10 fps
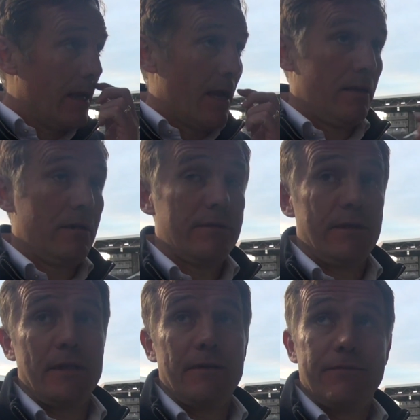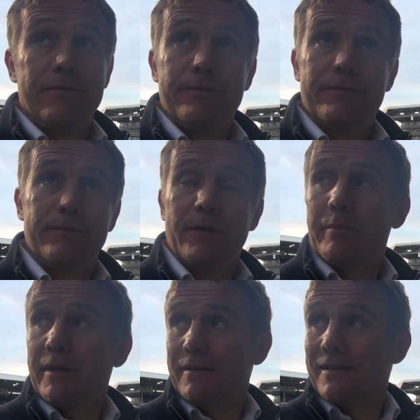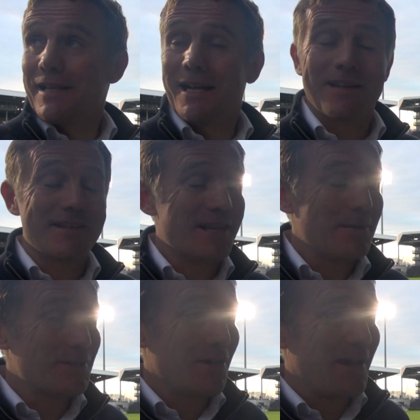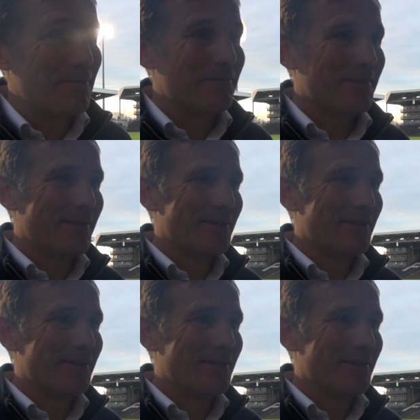Yeah, I think they'll be exactly the same as I am.